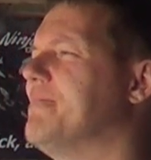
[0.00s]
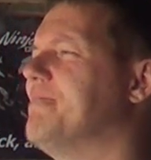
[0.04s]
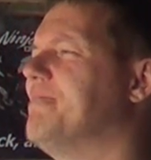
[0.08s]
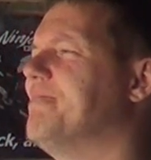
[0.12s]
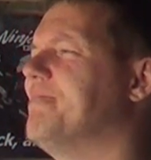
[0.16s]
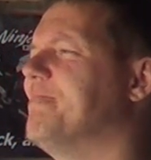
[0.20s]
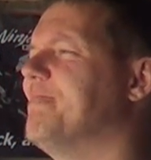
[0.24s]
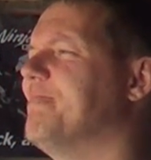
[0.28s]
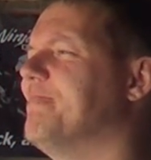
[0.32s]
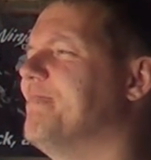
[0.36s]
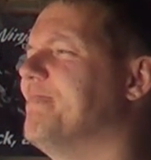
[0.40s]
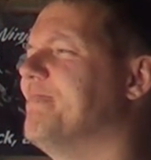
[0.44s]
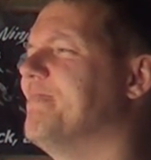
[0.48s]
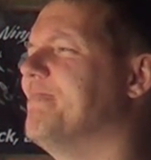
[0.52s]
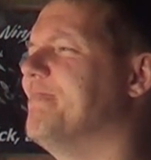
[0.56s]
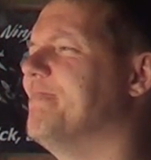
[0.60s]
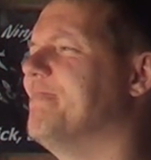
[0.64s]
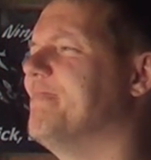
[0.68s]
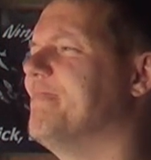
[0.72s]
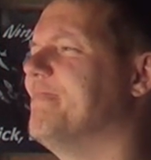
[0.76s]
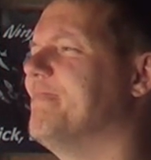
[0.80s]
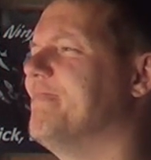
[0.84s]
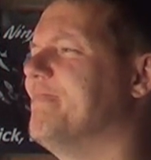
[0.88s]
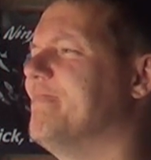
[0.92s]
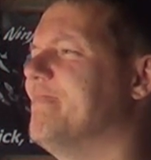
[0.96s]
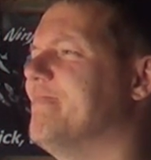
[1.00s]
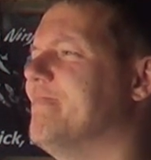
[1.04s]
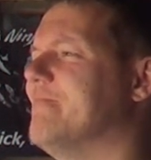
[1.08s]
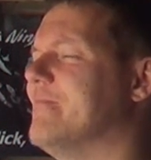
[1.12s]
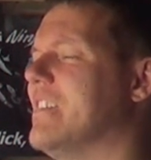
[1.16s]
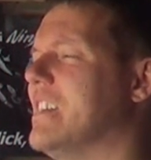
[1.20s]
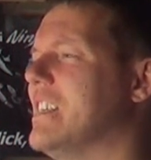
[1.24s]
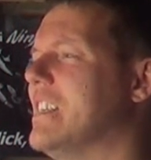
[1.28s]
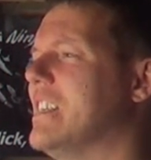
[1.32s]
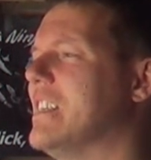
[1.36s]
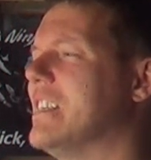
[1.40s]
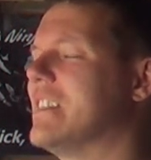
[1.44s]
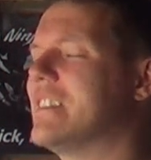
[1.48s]
hmm,
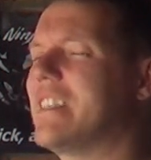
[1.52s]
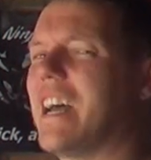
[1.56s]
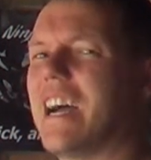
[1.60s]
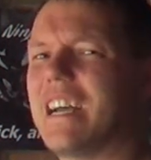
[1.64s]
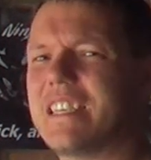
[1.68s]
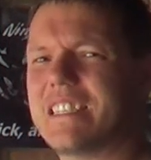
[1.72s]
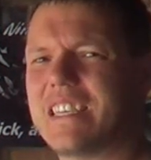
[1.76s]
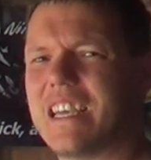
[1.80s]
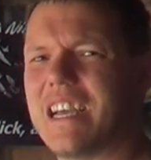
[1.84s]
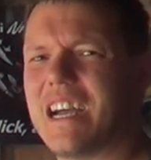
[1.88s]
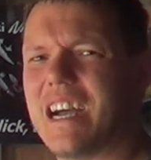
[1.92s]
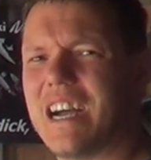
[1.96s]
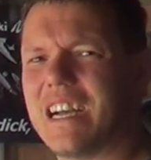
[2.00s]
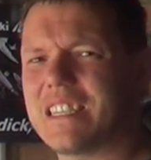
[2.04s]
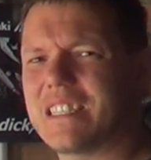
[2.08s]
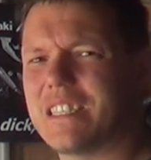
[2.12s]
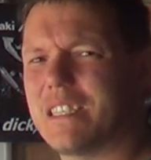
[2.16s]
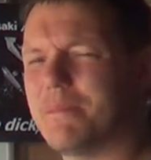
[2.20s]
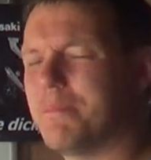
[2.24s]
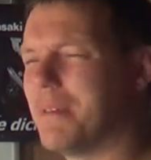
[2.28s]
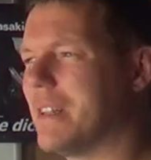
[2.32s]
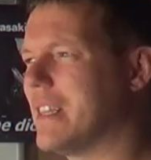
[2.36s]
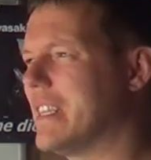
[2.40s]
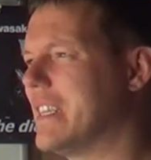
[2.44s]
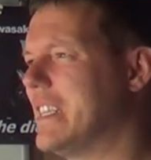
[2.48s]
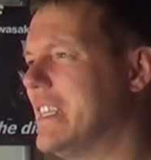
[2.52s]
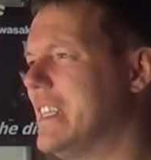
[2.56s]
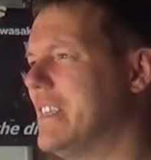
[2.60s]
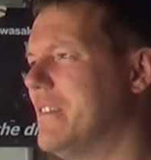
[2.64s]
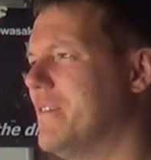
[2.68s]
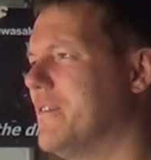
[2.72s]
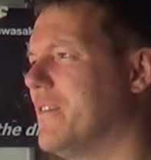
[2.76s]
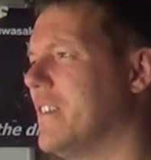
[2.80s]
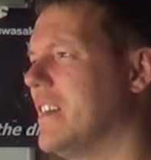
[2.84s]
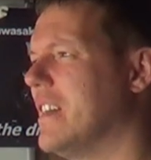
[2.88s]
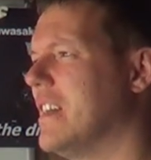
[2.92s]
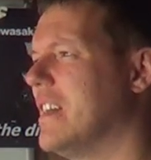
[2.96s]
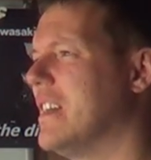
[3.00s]
that's hard to
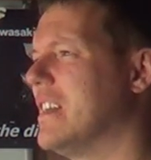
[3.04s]
believe.